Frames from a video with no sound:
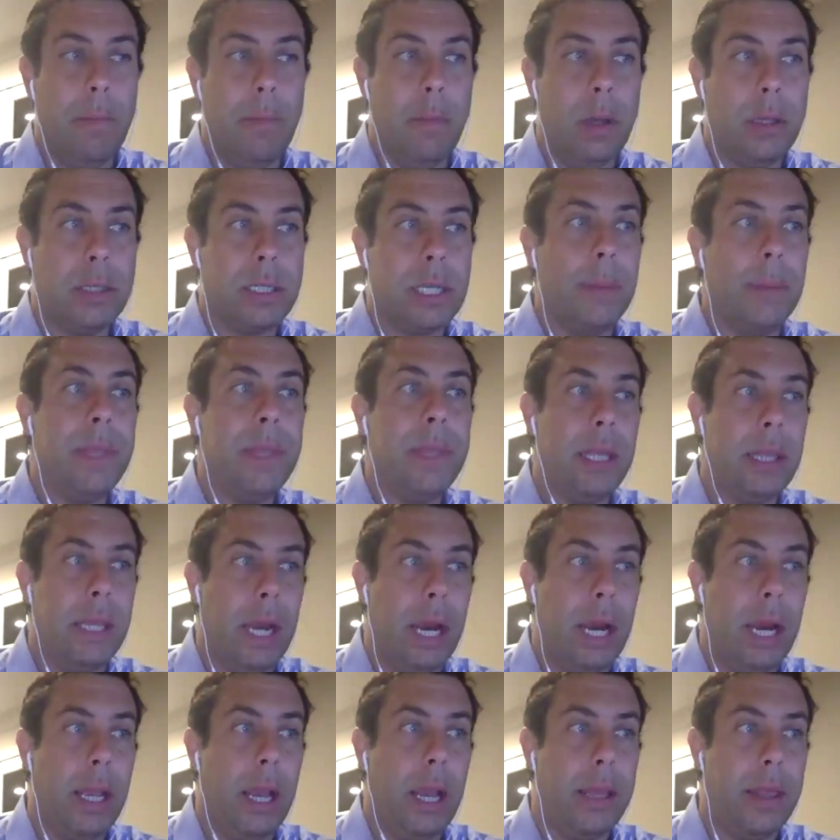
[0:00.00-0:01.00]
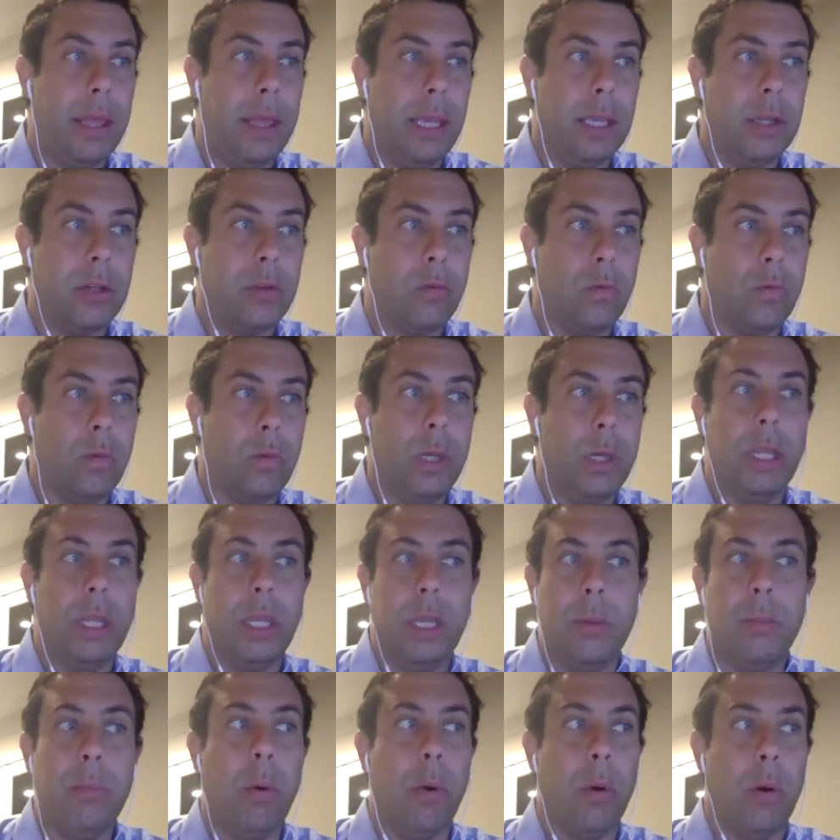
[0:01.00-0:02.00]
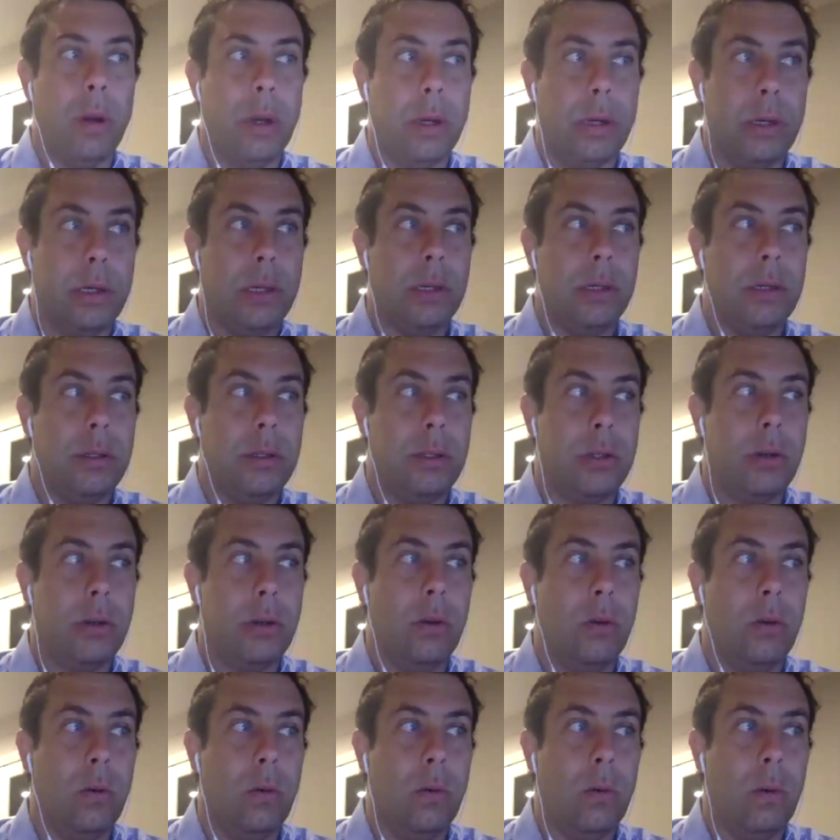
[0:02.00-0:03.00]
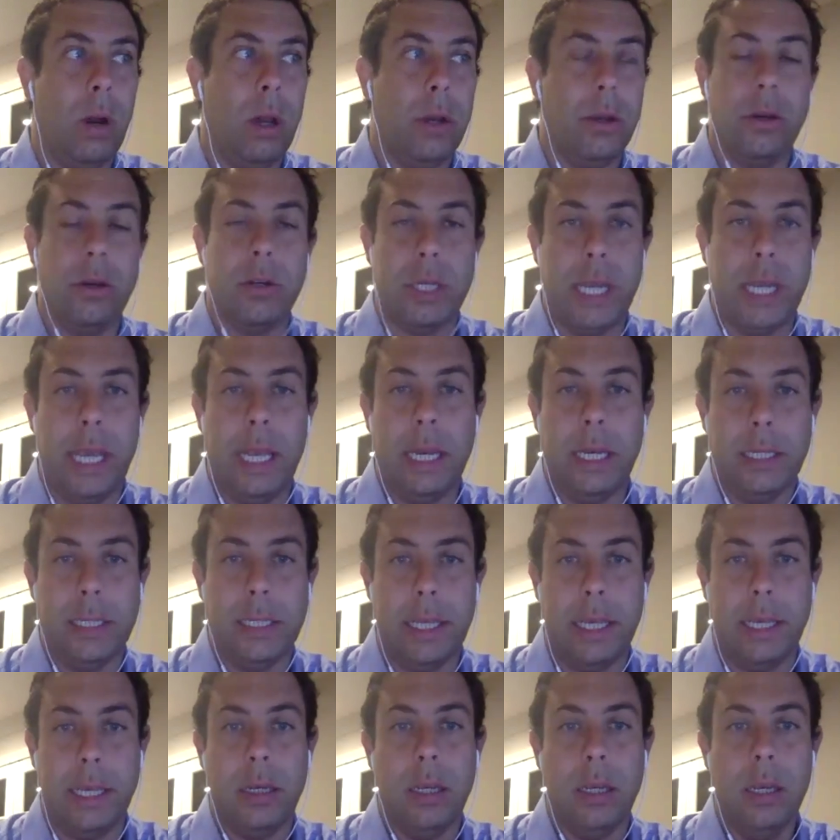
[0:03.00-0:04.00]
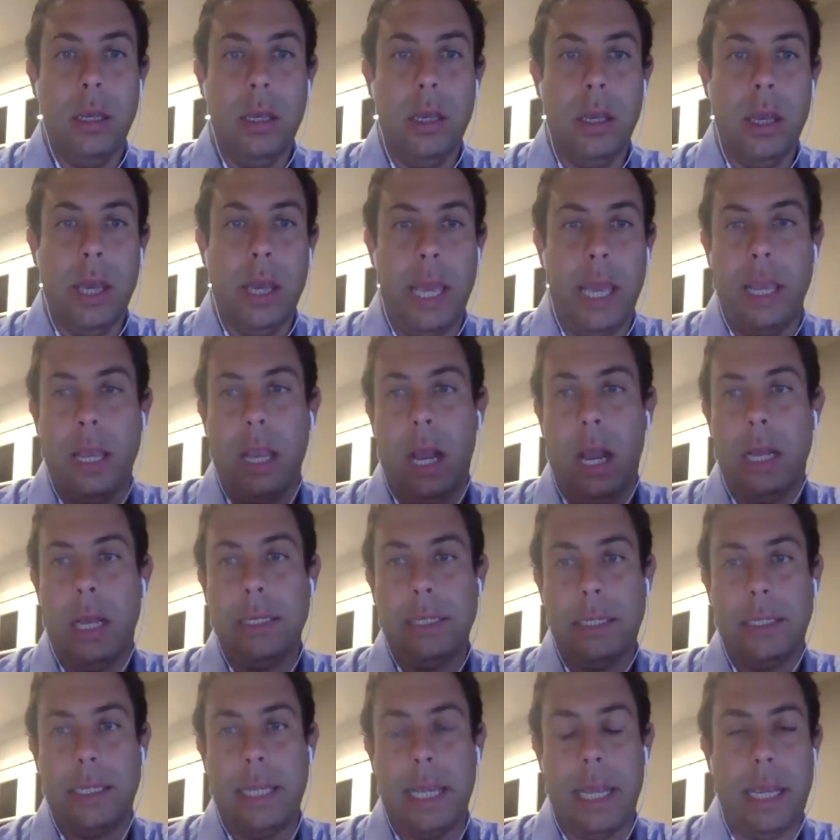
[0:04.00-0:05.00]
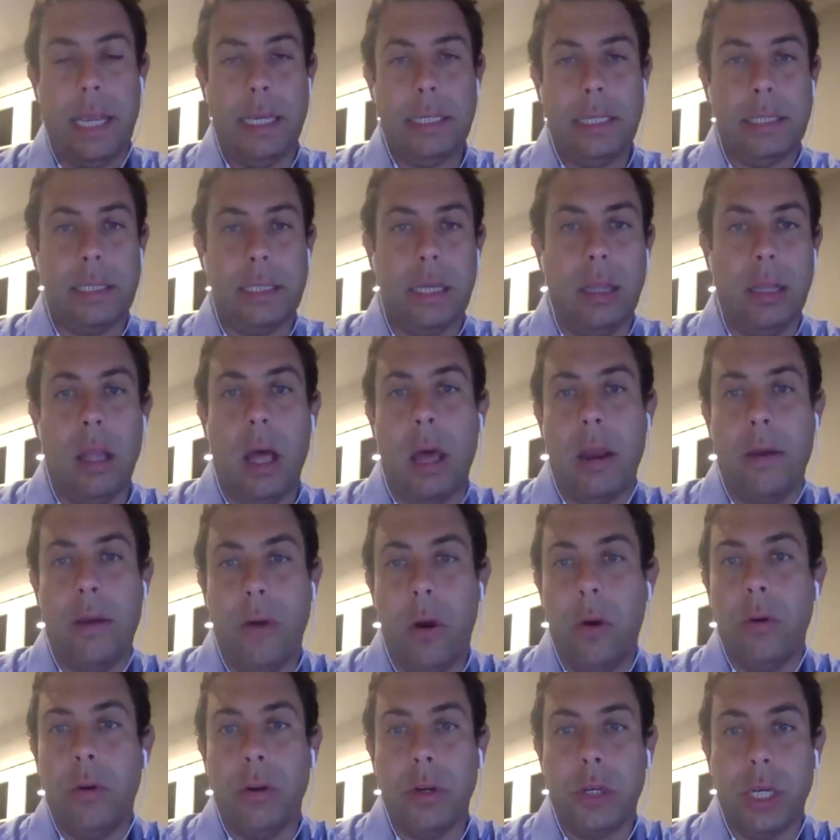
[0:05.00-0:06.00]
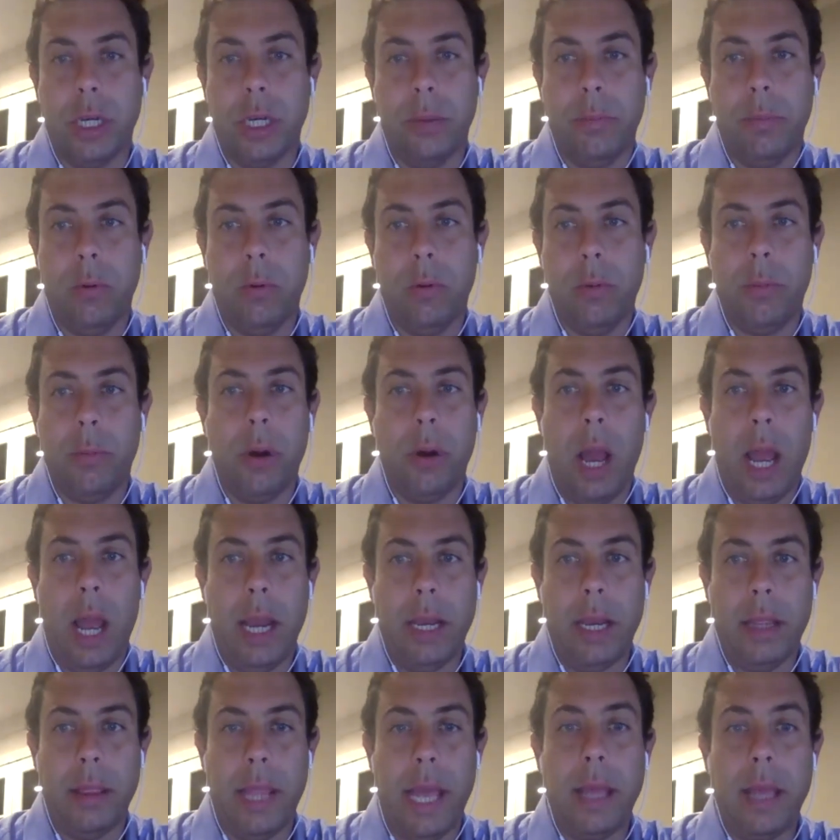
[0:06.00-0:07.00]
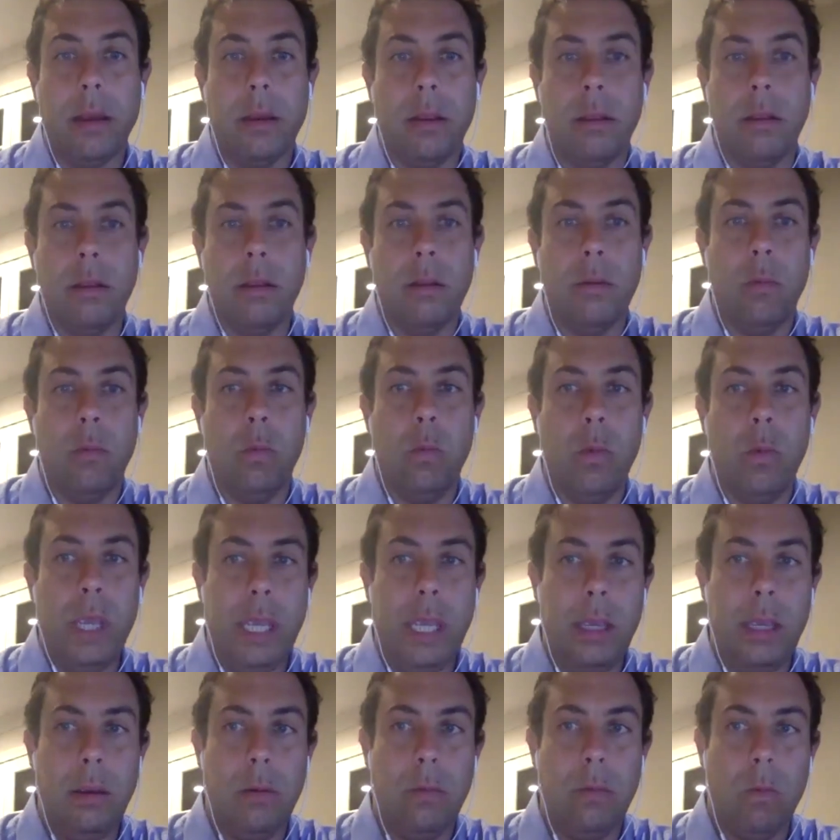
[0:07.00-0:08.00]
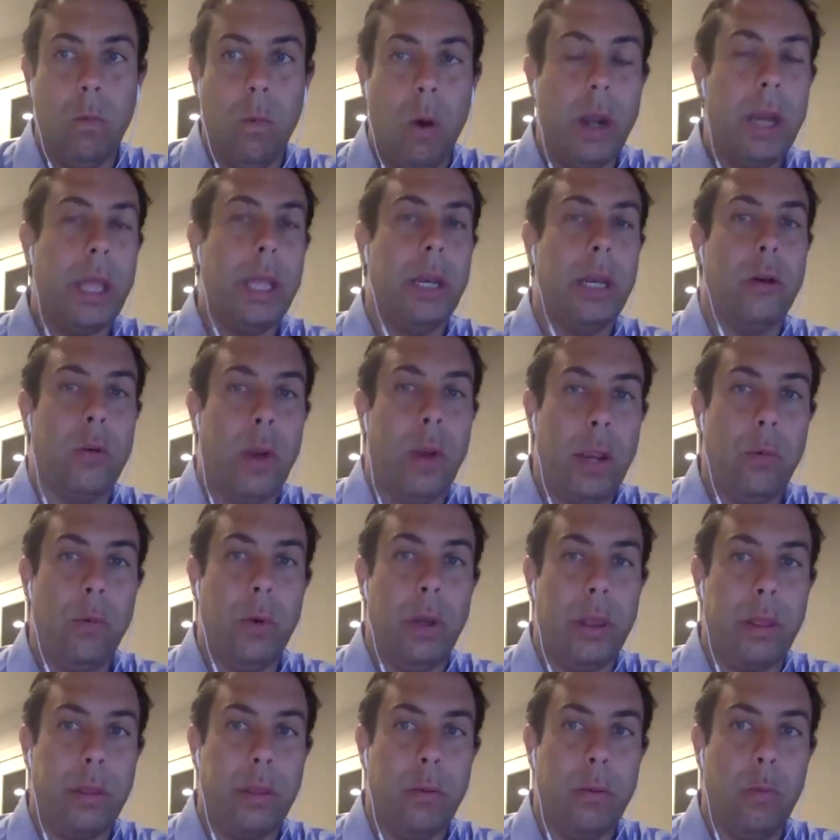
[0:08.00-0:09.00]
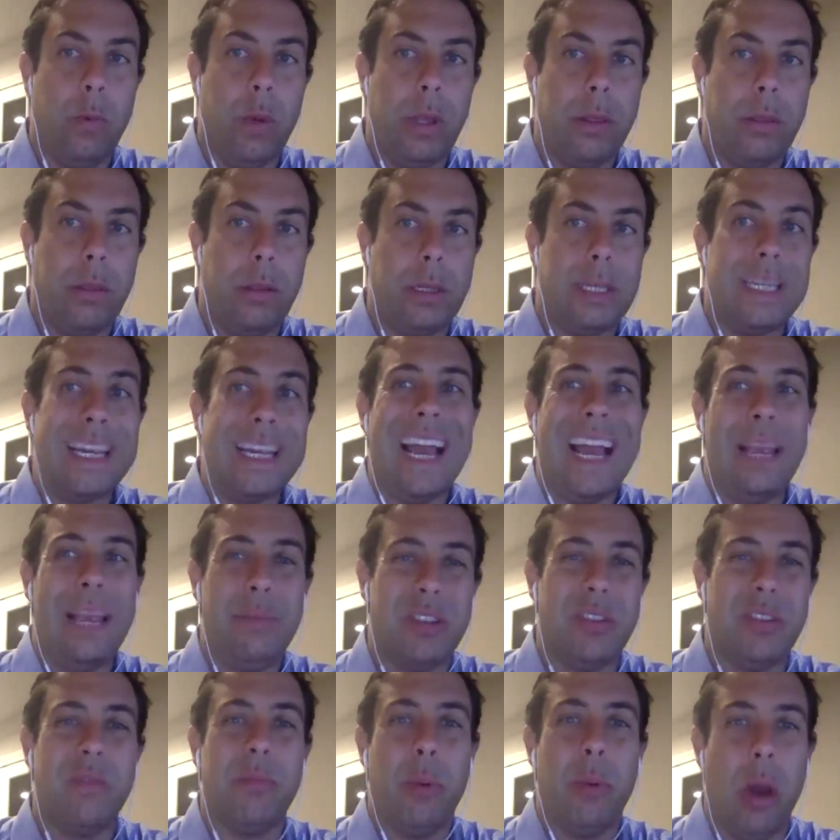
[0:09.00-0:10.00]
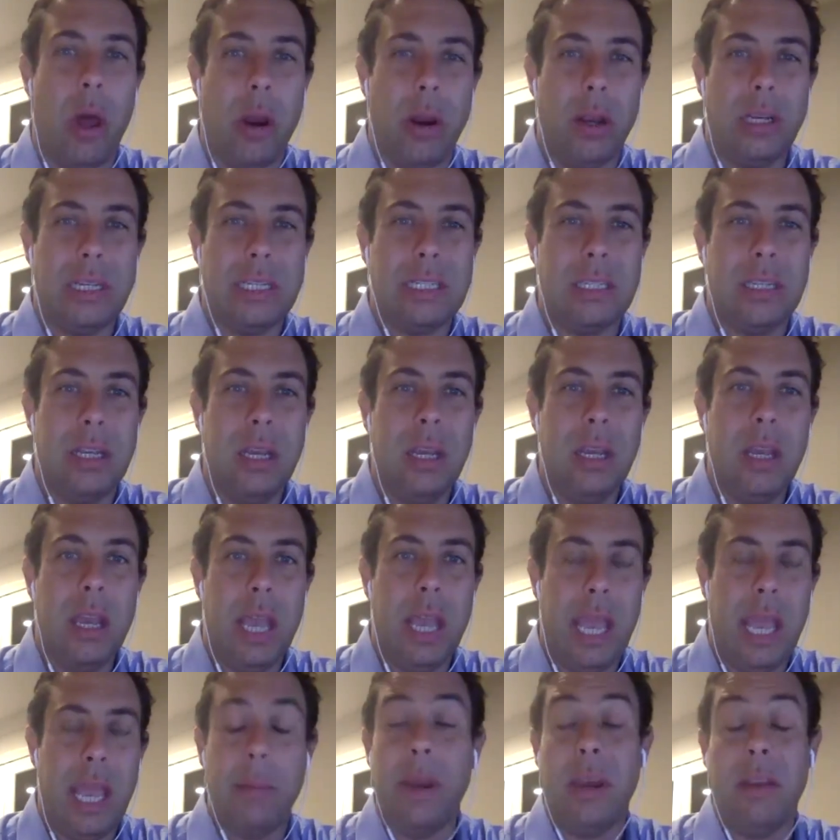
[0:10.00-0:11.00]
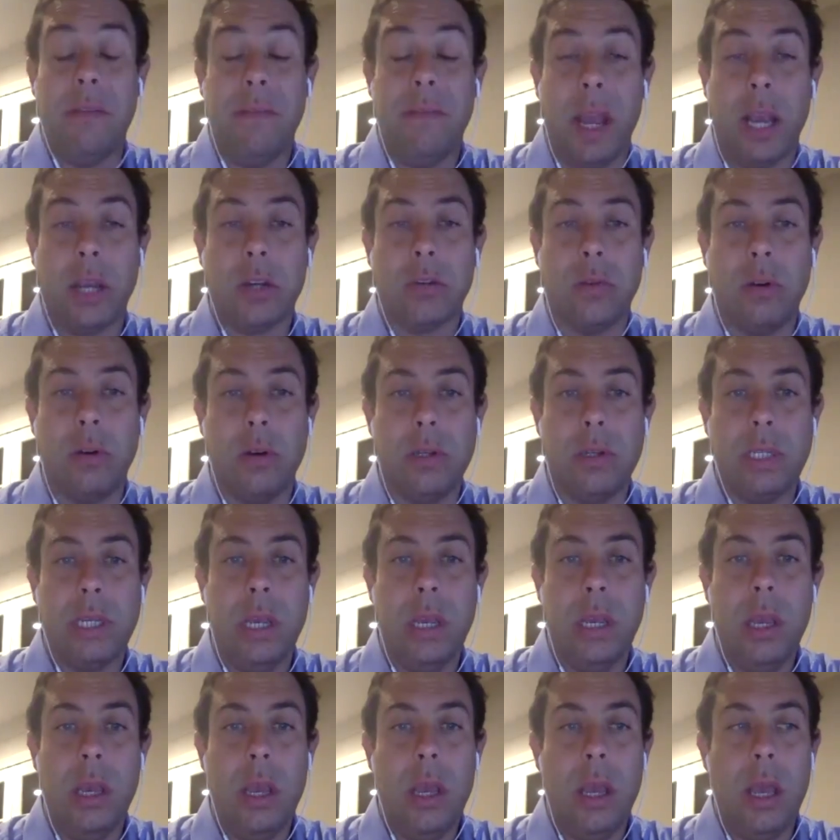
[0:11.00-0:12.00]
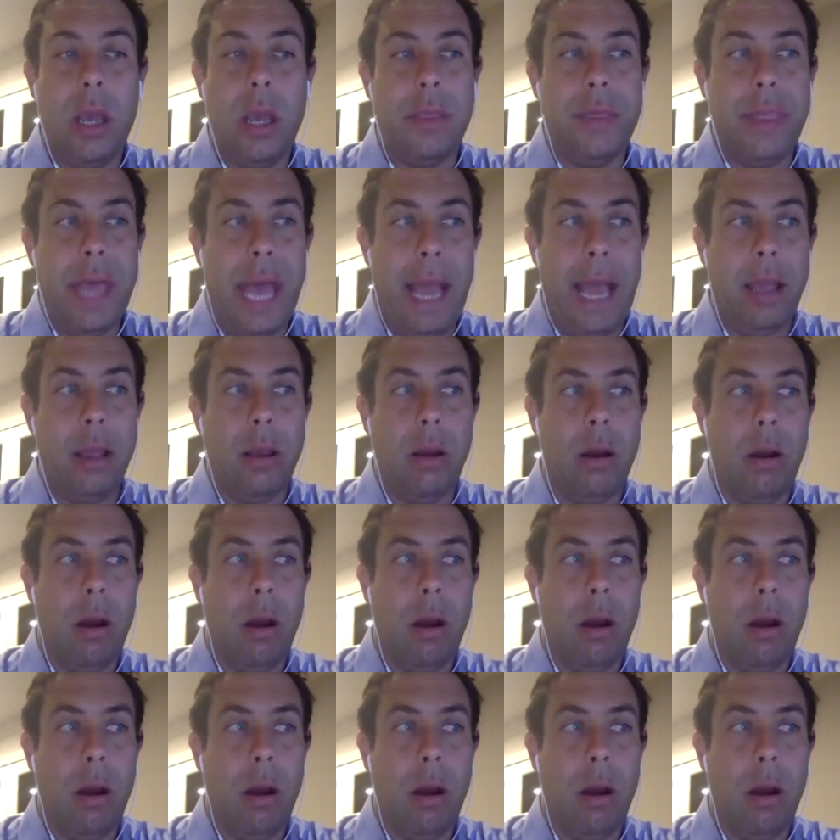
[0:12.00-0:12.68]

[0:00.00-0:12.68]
Something that I think is really important to understand is that Angaza takes a lot of ownership or pride in that we want to integrate with the types of products and manufacturers that